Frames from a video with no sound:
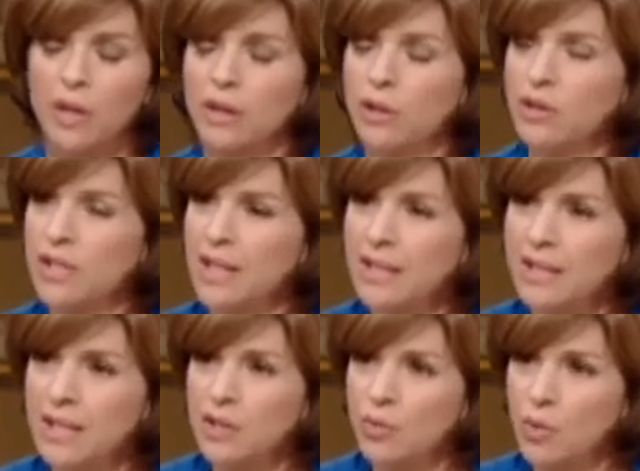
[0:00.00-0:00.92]
quickly, you said
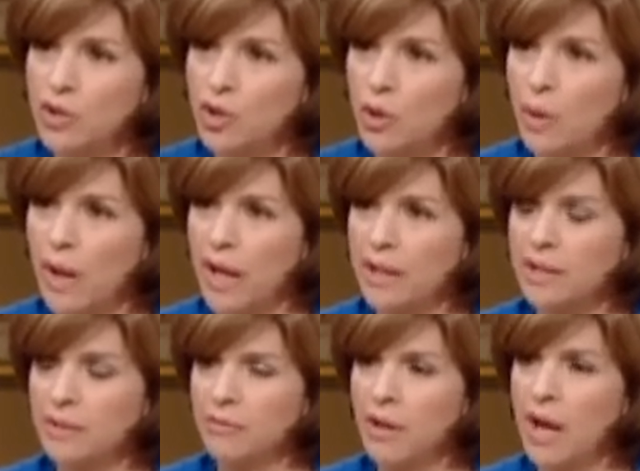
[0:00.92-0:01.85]
this is
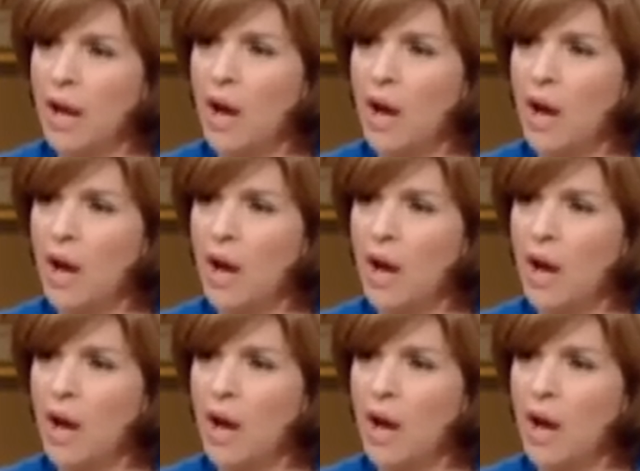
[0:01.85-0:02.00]
retroactive.